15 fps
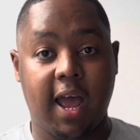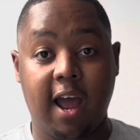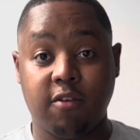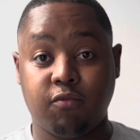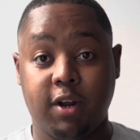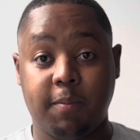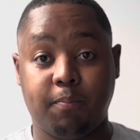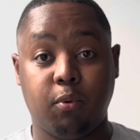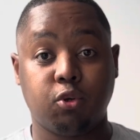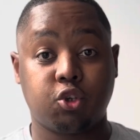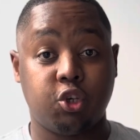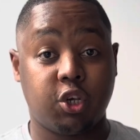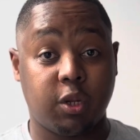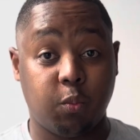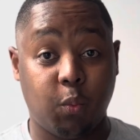at Red Bull so
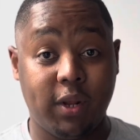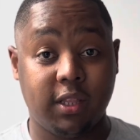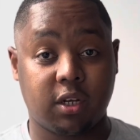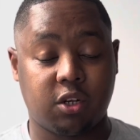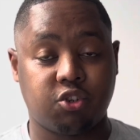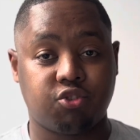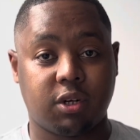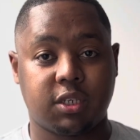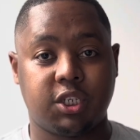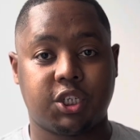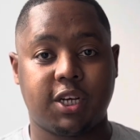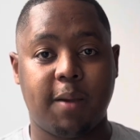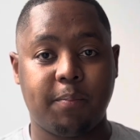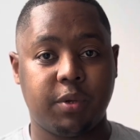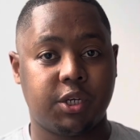you could win the Constructors'
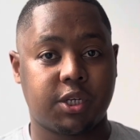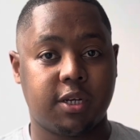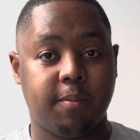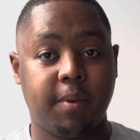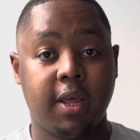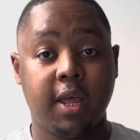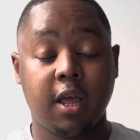Championship,